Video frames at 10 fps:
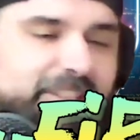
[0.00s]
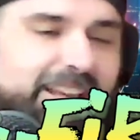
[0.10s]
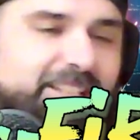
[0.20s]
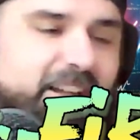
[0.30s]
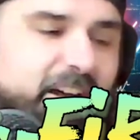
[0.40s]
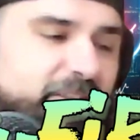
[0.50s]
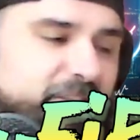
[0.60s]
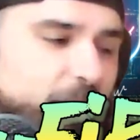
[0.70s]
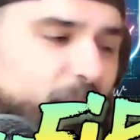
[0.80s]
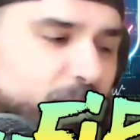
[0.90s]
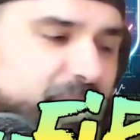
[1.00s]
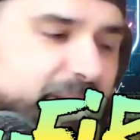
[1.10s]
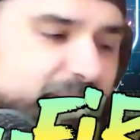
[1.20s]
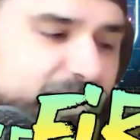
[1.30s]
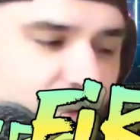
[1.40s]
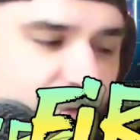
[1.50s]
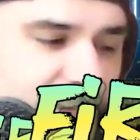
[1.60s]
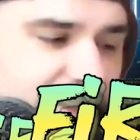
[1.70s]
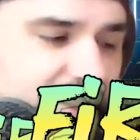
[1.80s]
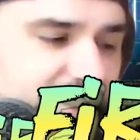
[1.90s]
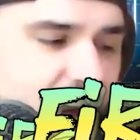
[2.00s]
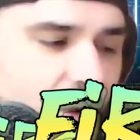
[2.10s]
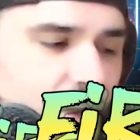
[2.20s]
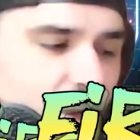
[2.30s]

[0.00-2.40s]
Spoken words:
Dane. A couple more of these. So check this out.